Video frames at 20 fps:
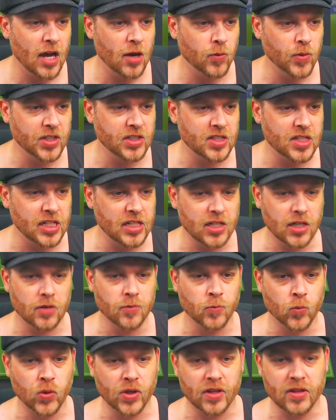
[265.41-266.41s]
We
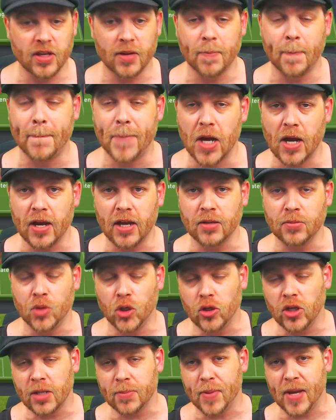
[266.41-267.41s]
did with Bayern
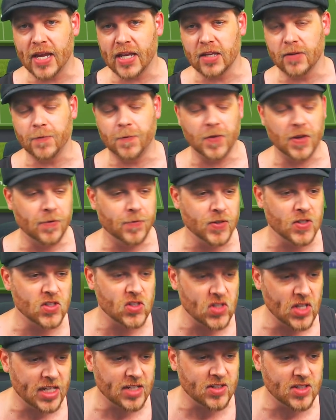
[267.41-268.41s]
Munich back in FIFA
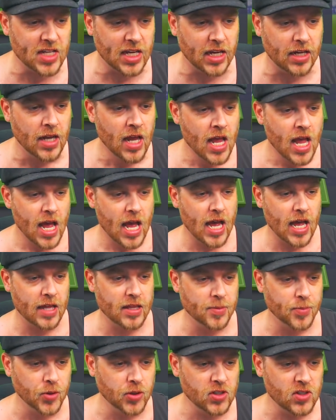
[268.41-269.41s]
16. The
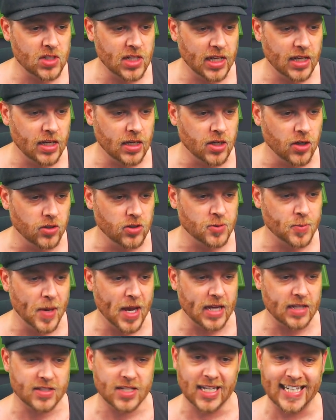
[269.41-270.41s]
Bundesliga goes
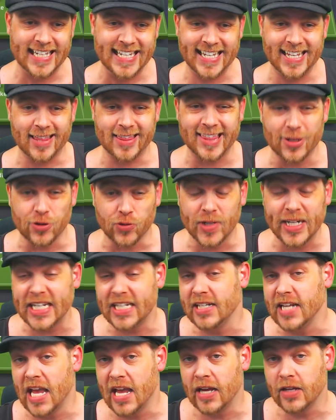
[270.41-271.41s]
back to Liga 3
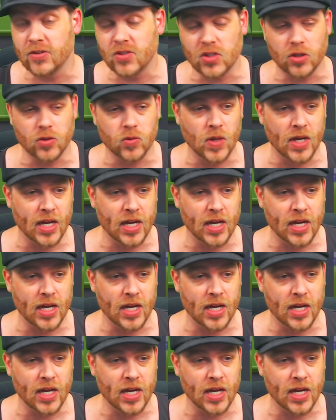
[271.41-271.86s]
now, so